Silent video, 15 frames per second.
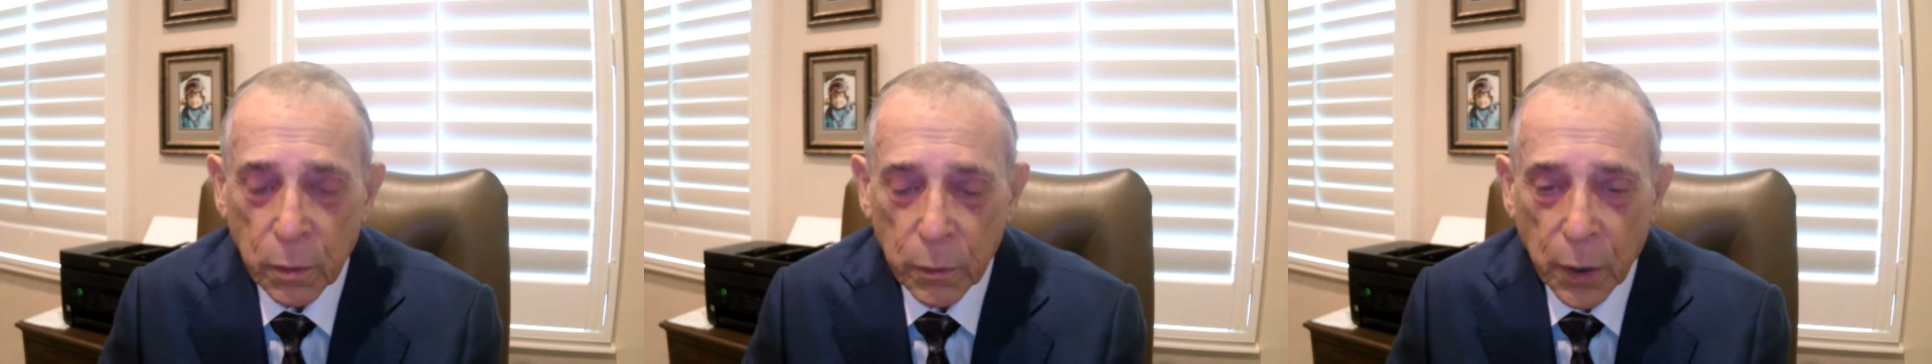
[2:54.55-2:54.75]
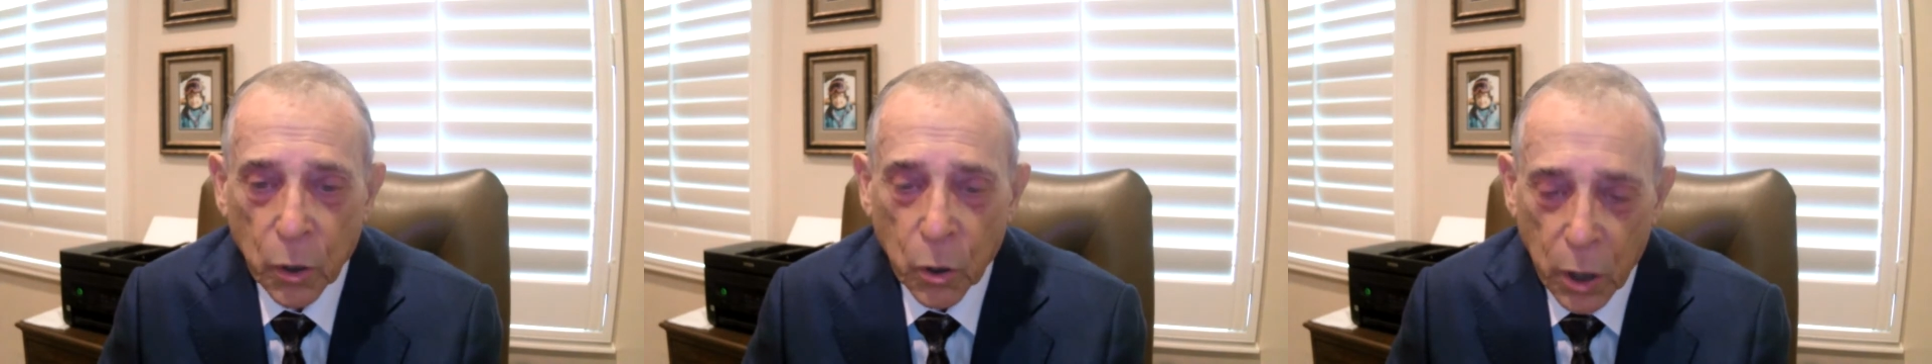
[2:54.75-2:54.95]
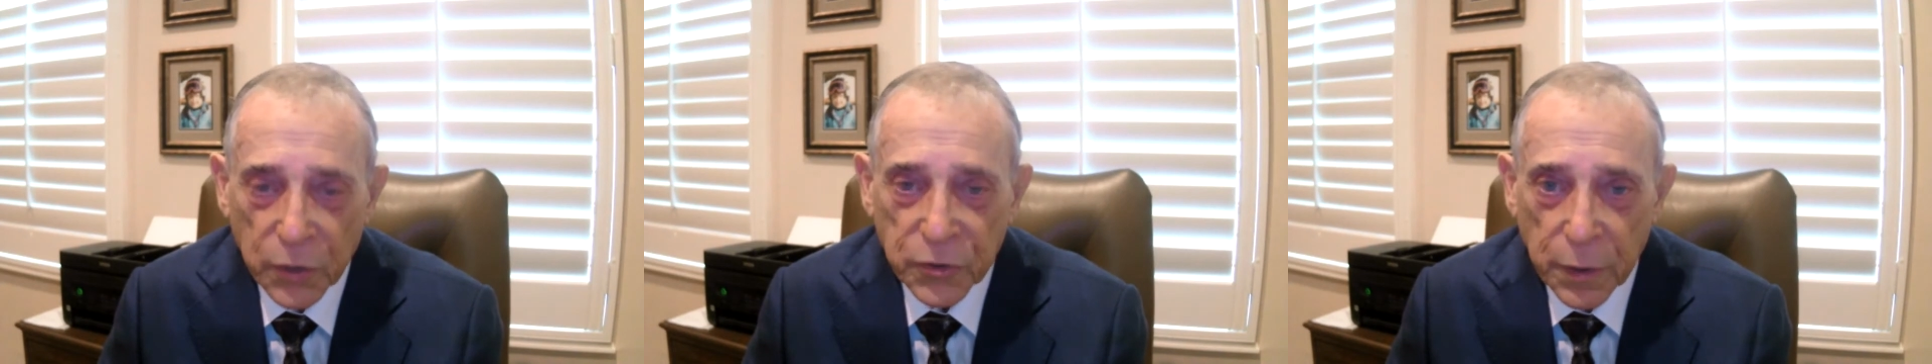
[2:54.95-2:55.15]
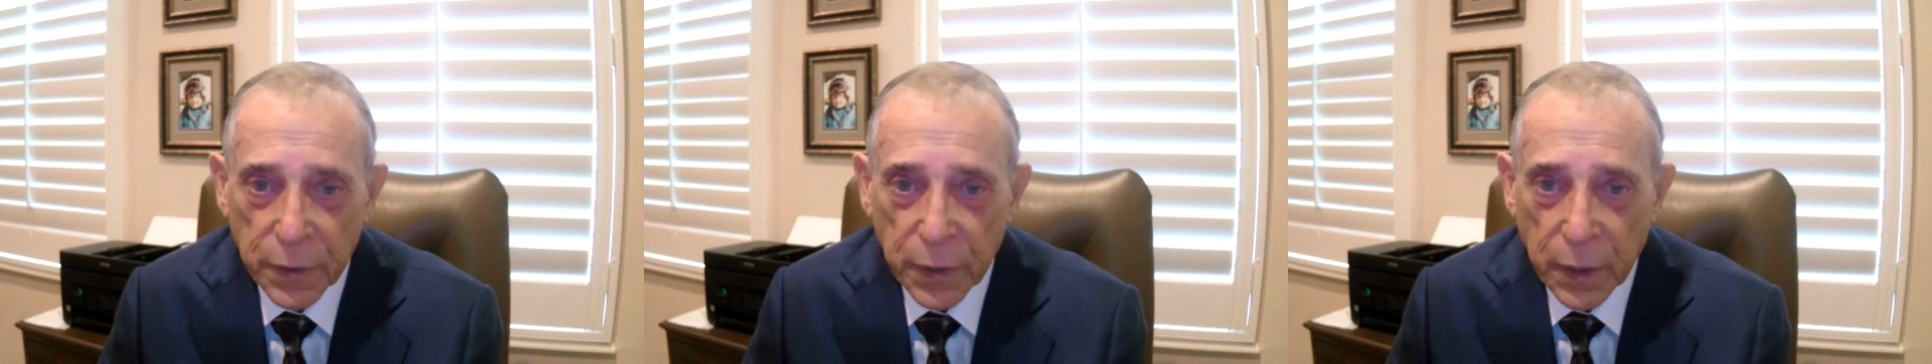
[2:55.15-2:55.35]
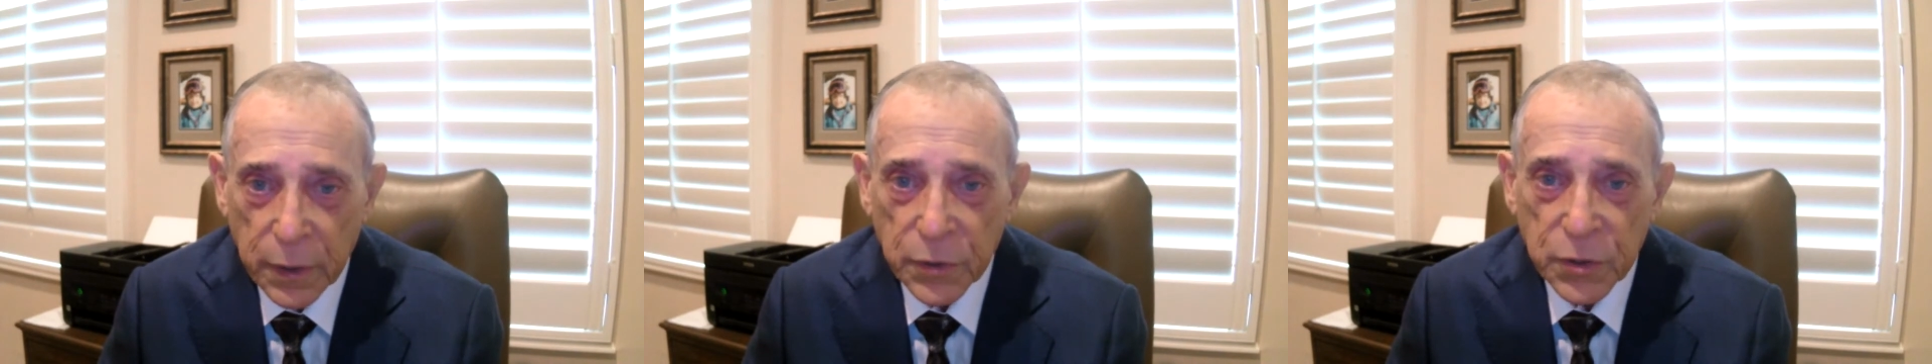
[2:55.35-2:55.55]
the cost of
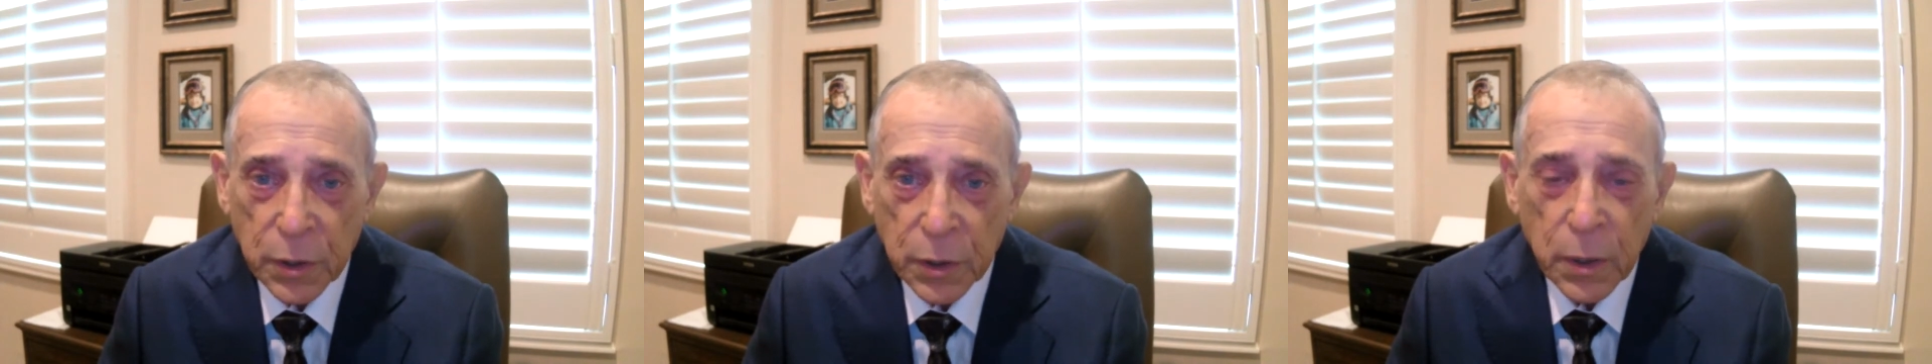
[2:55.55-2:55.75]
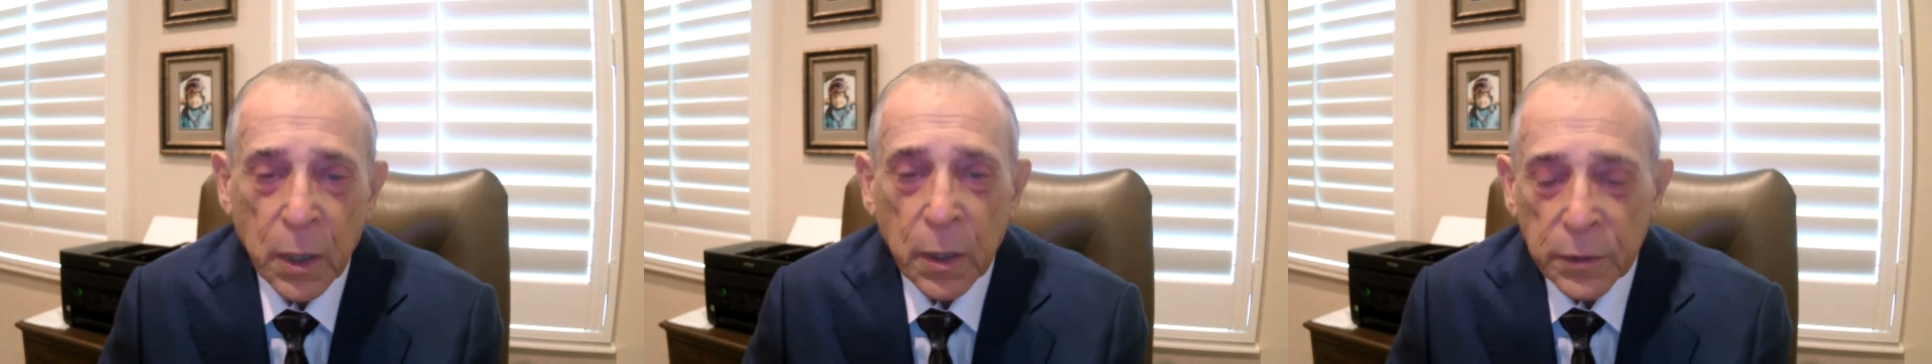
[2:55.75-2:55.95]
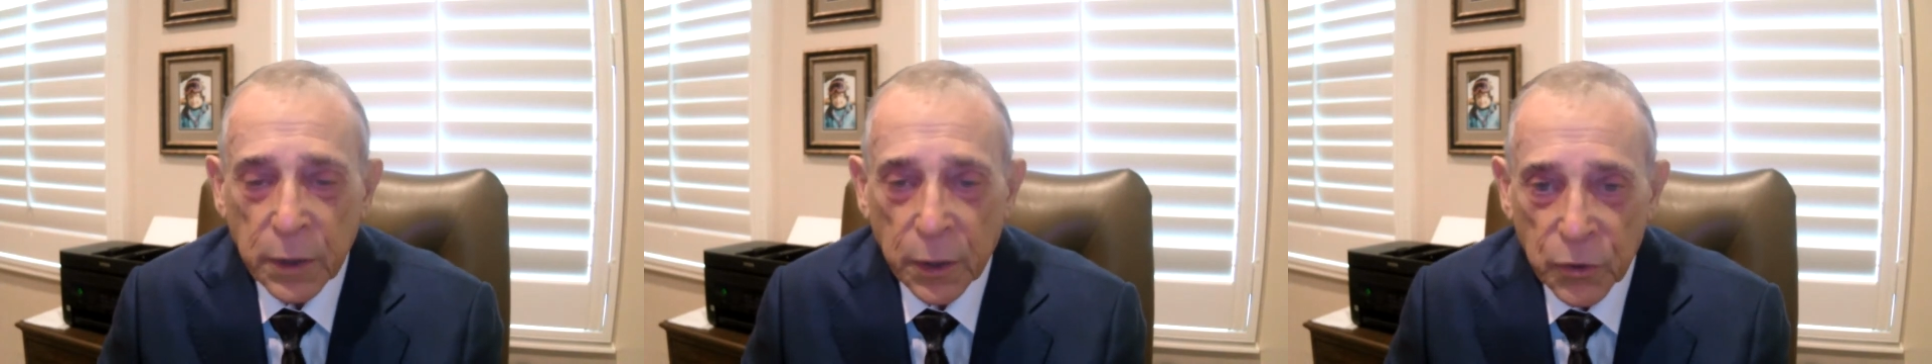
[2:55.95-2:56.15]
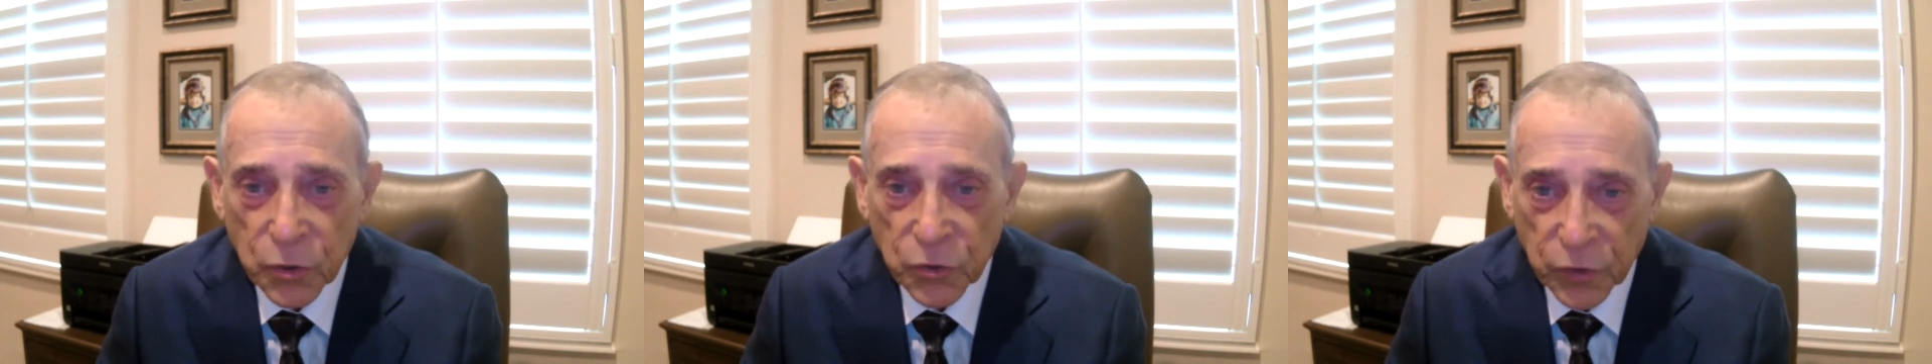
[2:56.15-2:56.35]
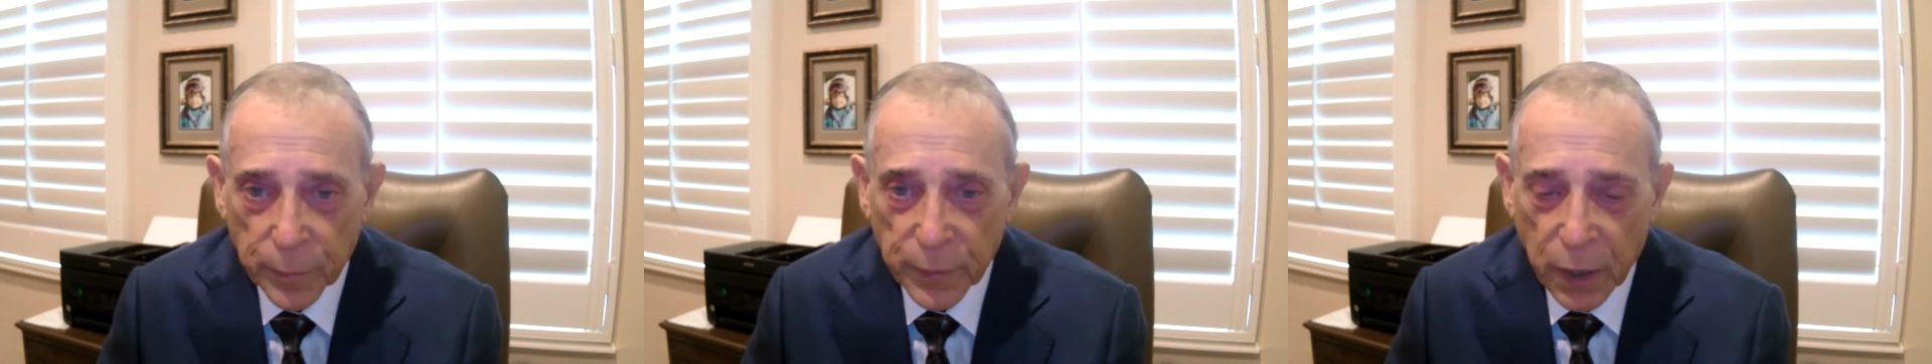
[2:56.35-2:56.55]
that is 10
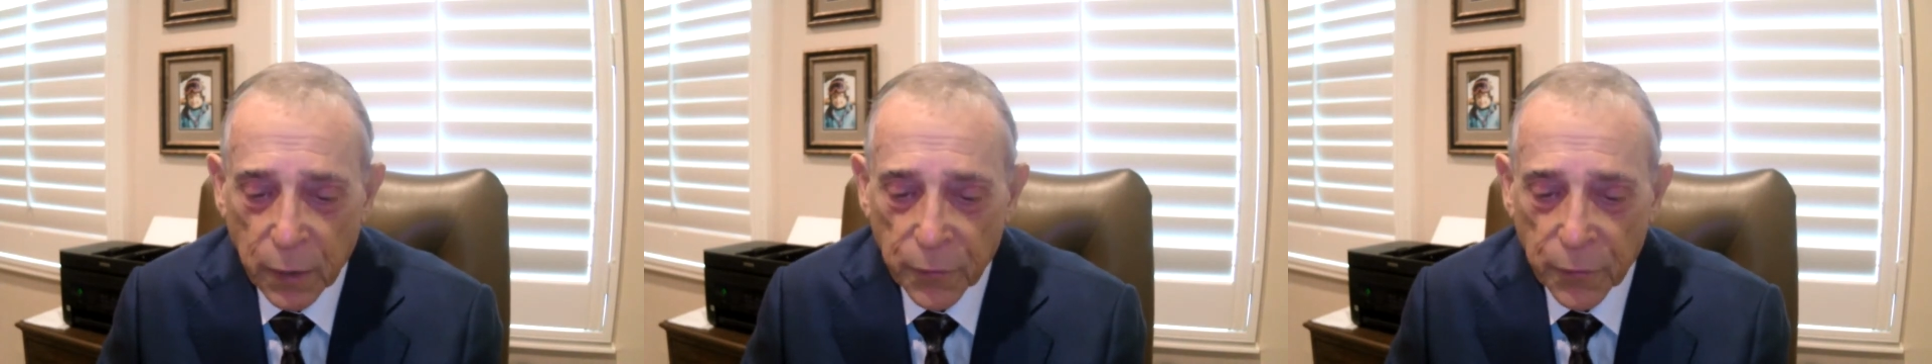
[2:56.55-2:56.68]
years from now,